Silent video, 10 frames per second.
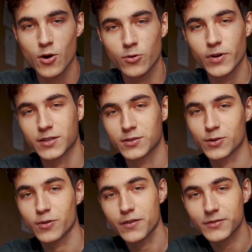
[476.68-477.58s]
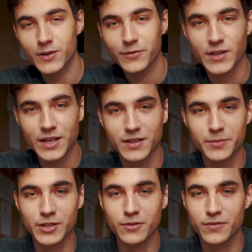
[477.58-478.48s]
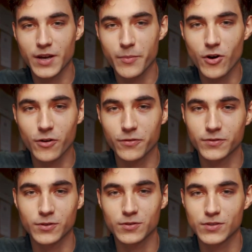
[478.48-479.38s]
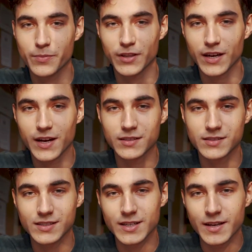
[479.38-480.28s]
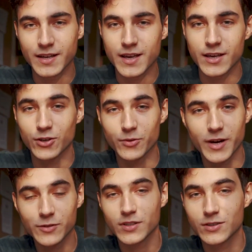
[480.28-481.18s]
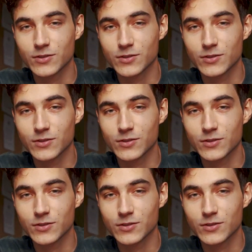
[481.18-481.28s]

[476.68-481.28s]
Alright, so after you've taken a bit of time off to do something else, you might want